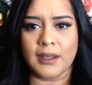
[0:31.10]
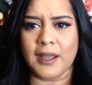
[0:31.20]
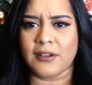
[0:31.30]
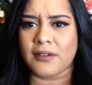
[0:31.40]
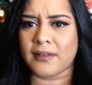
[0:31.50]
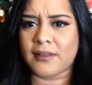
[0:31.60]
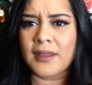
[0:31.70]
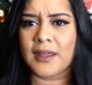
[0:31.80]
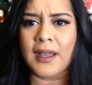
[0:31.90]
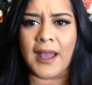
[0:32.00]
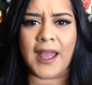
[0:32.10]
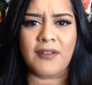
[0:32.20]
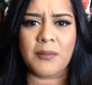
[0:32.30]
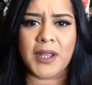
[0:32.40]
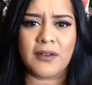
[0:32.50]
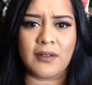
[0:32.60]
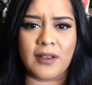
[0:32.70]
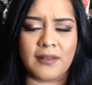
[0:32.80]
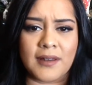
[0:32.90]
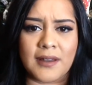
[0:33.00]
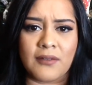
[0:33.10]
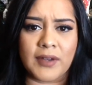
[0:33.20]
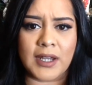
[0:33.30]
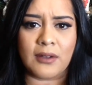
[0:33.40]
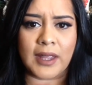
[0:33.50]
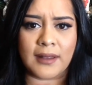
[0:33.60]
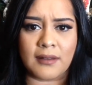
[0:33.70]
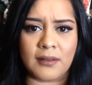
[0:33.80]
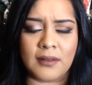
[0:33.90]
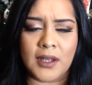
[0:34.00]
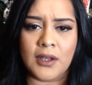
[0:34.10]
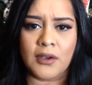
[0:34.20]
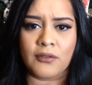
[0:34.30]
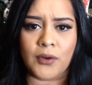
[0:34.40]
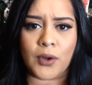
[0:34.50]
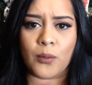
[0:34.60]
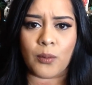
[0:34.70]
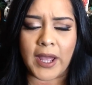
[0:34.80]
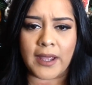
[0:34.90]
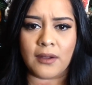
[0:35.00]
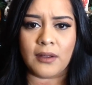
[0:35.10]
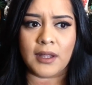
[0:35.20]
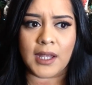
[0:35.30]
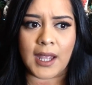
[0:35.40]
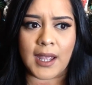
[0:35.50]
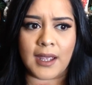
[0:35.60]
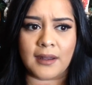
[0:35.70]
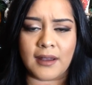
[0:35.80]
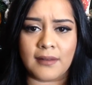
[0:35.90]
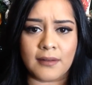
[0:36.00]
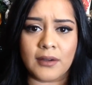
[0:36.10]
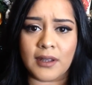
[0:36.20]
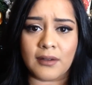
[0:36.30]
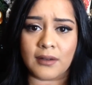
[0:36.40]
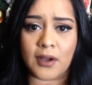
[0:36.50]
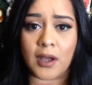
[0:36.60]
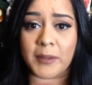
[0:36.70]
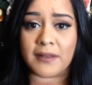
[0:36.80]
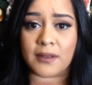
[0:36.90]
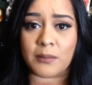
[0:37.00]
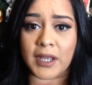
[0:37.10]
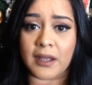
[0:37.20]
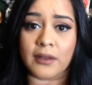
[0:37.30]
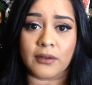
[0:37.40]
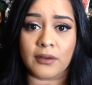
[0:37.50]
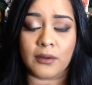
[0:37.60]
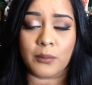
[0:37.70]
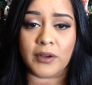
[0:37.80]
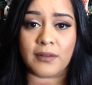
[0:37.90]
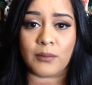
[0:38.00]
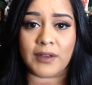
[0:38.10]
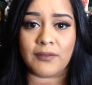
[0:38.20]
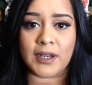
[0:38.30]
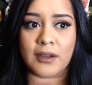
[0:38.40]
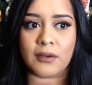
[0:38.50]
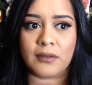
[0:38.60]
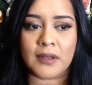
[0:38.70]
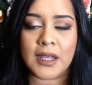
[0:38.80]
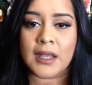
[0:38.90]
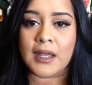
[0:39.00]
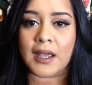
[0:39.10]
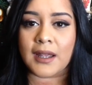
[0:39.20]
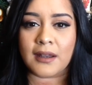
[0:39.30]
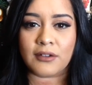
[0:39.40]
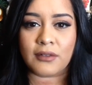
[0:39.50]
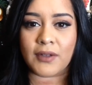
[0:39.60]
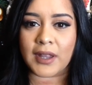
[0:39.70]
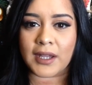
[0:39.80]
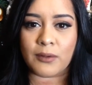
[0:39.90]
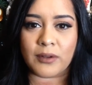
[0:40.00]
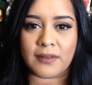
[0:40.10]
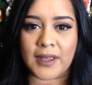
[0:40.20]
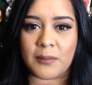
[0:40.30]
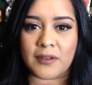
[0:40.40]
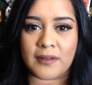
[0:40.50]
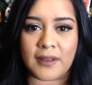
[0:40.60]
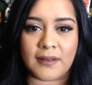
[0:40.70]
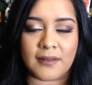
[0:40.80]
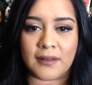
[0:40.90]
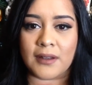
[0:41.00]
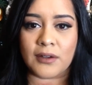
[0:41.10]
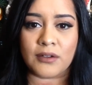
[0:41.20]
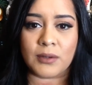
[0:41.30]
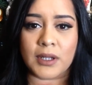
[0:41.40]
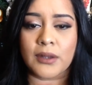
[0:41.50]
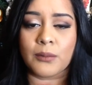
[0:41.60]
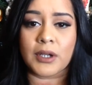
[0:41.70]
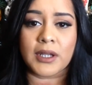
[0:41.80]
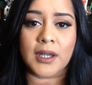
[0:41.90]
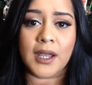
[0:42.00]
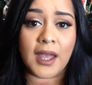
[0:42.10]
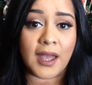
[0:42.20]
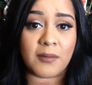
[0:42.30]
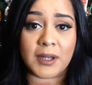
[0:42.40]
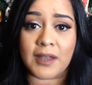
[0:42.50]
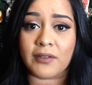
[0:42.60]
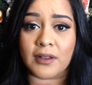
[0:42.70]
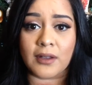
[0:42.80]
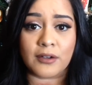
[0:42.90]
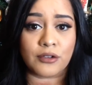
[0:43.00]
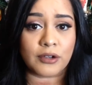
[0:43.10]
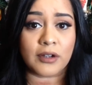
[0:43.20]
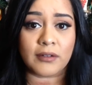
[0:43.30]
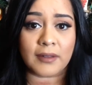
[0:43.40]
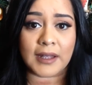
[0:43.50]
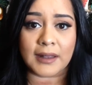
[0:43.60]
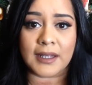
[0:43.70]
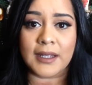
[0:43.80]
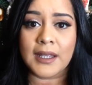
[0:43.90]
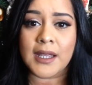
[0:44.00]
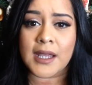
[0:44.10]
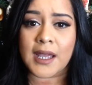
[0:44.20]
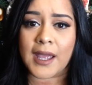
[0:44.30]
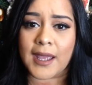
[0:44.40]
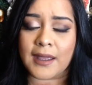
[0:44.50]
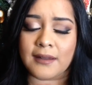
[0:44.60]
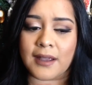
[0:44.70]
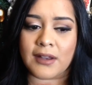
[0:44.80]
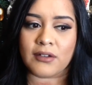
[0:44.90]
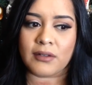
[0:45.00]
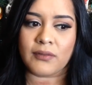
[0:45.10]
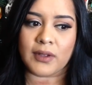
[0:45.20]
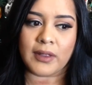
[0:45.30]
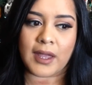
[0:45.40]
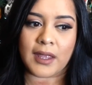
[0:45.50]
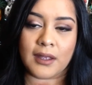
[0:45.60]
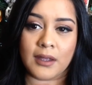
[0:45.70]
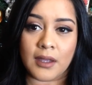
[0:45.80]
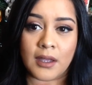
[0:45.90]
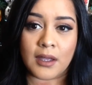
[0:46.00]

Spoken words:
I haven't made a sit-down video like this for a while, and I still get comments on my other prison wife videos, and I just felt like it was time to like sit down and do another one. I've been having a lot of struggles lately, and I just feel like